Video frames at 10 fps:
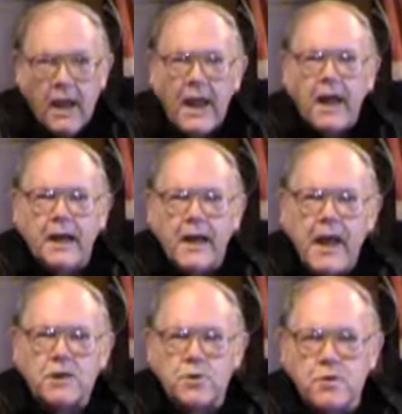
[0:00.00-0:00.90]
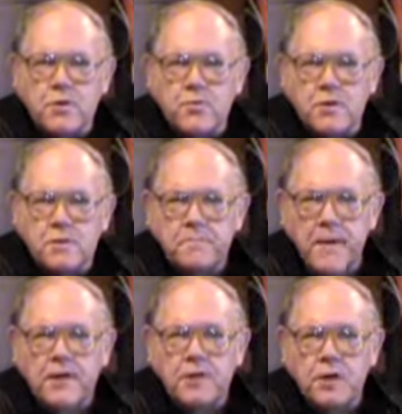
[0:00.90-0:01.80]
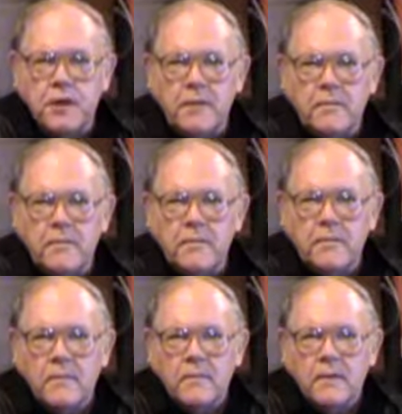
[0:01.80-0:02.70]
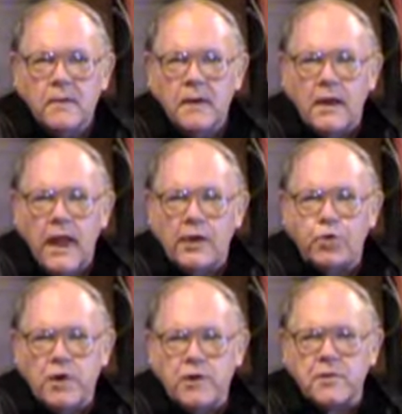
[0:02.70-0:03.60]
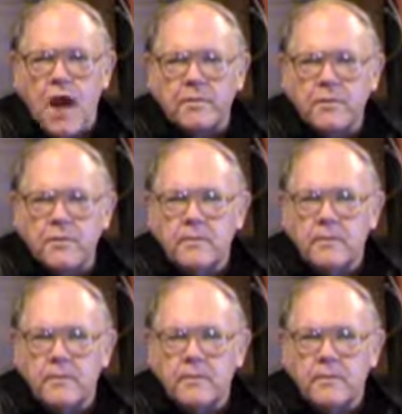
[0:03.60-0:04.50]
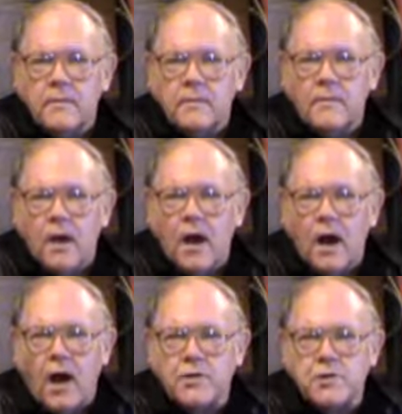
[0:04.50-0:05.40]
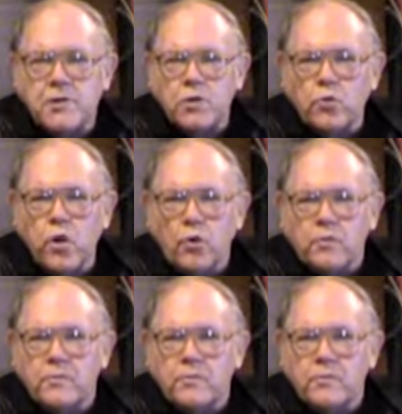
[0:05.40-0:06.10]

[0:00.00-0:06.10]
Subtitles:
And Nazareth was basically a truck stop on the Silk Road.